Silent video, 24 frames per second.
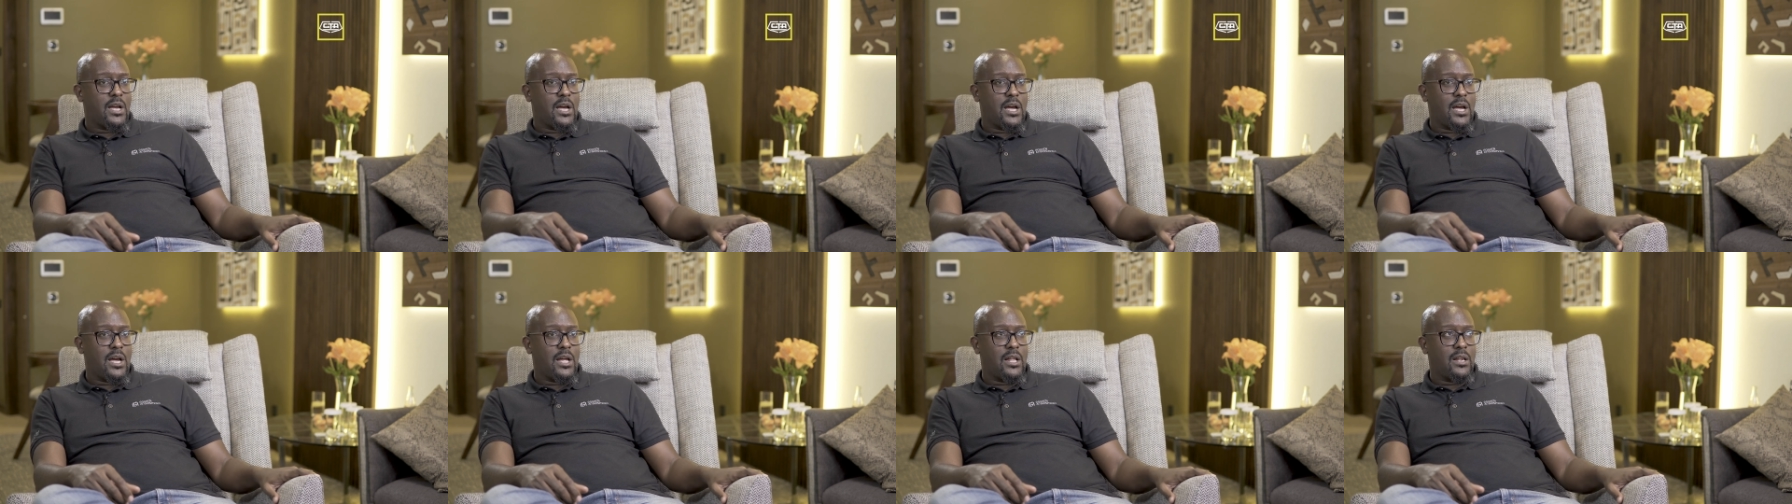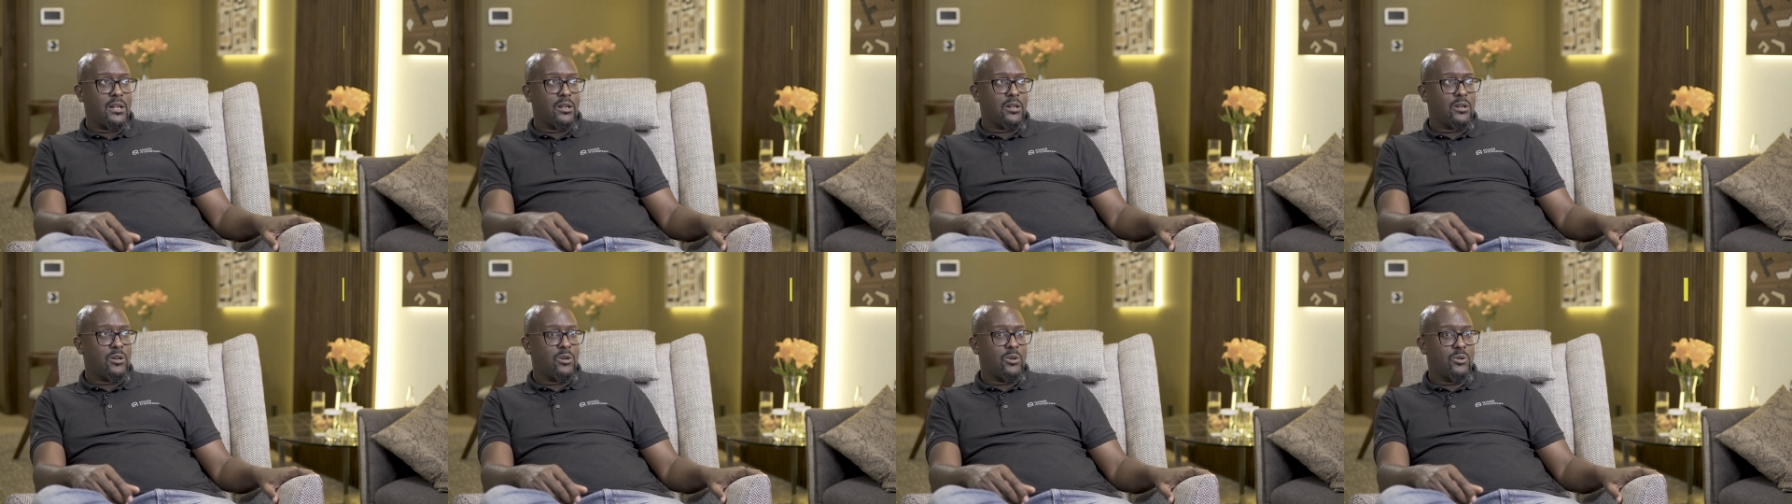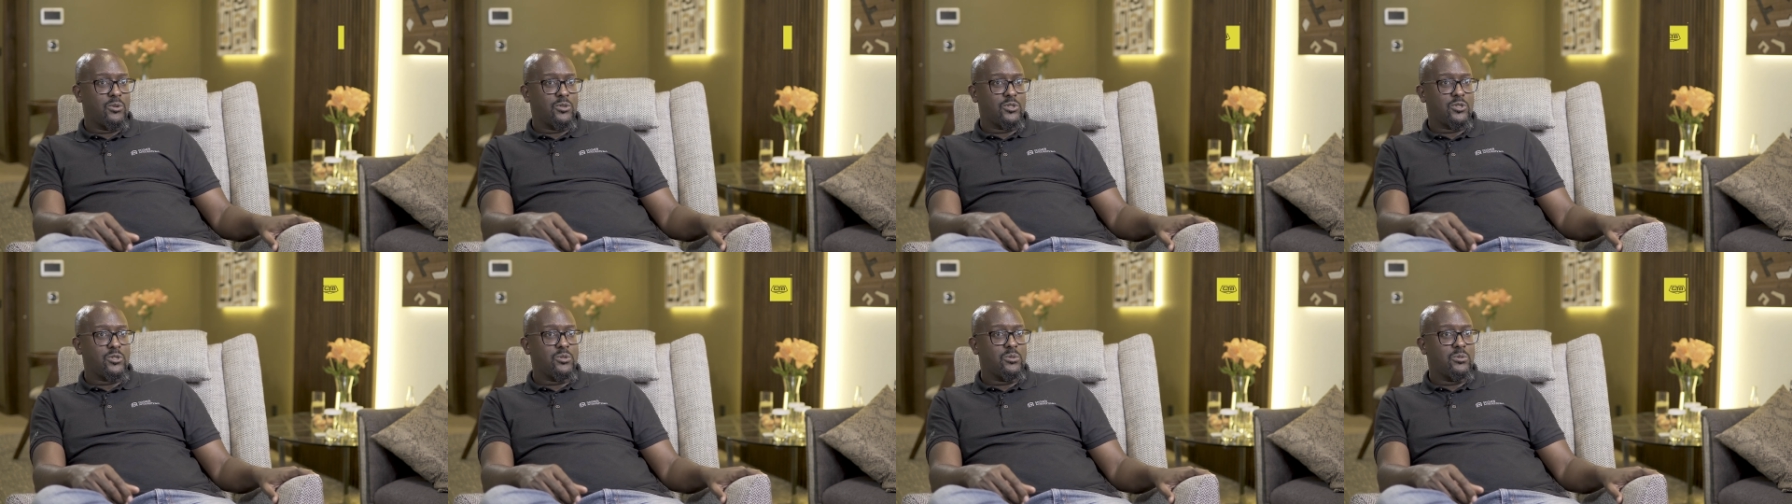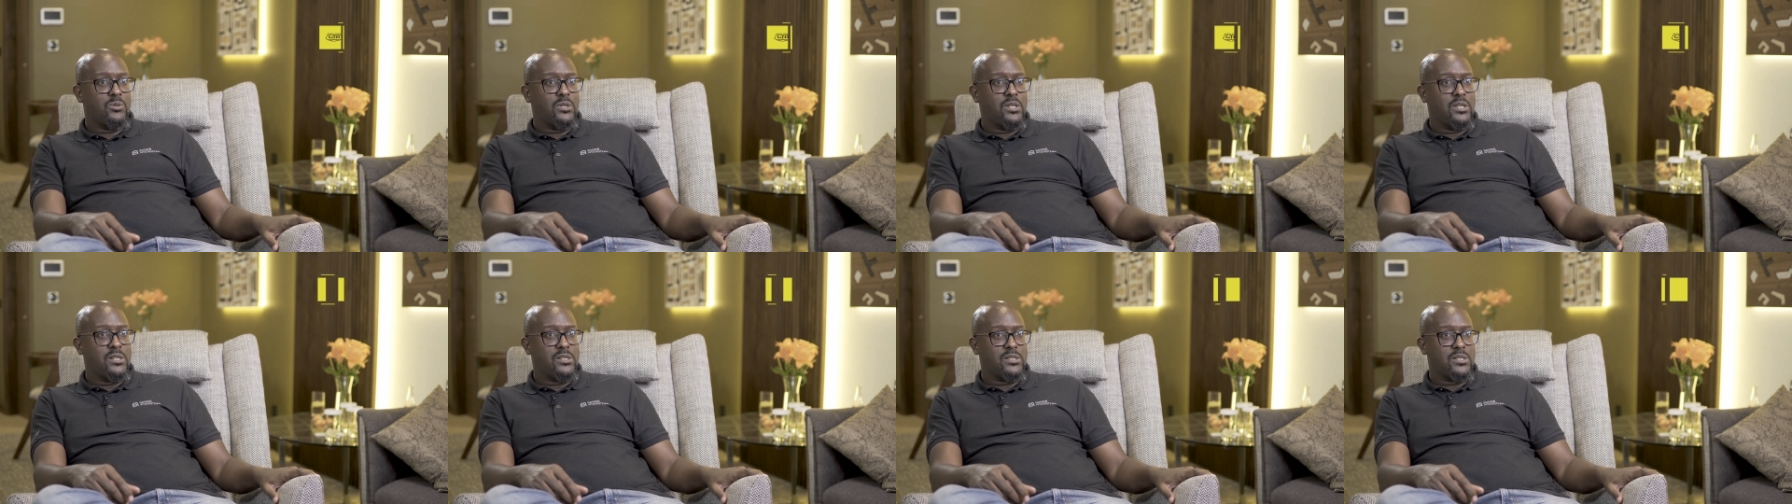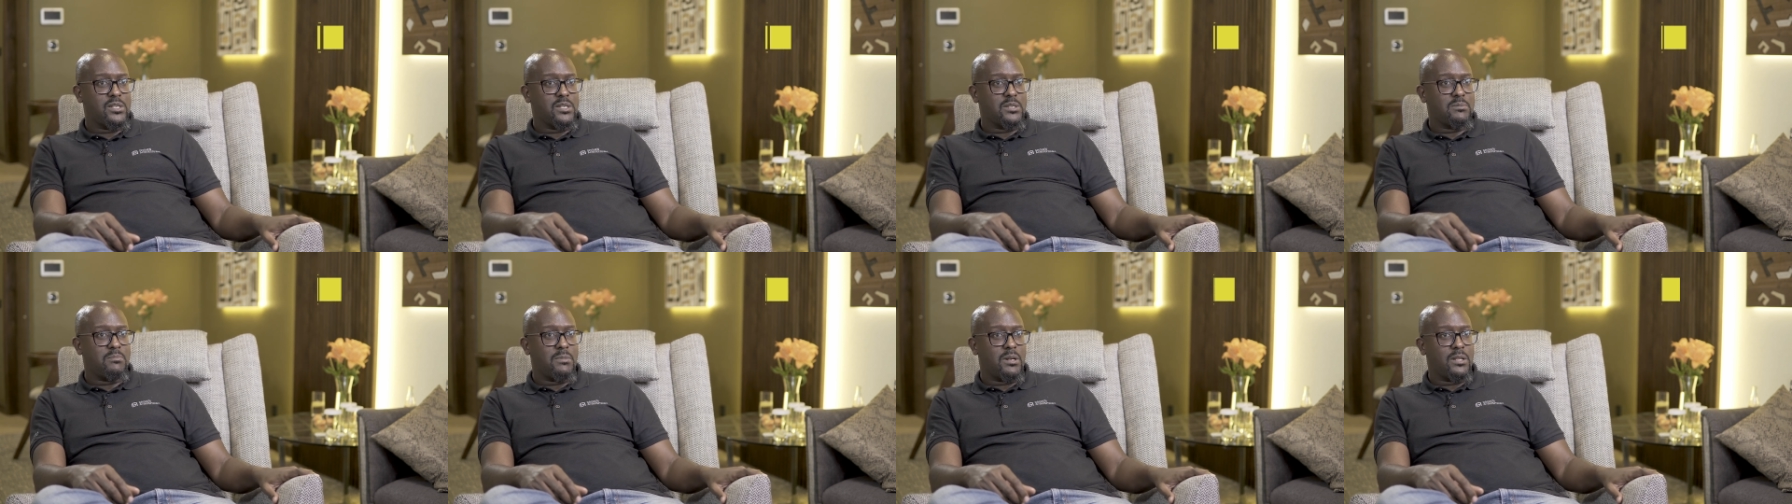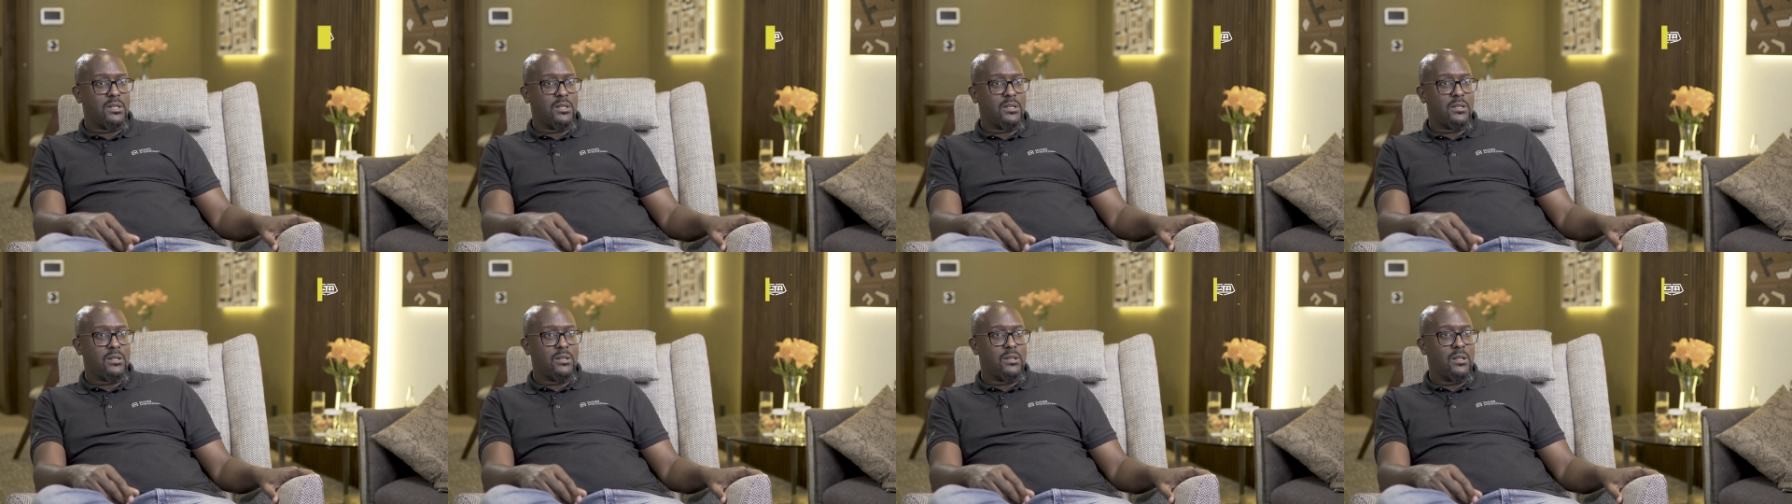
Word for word: I'll close two deals this month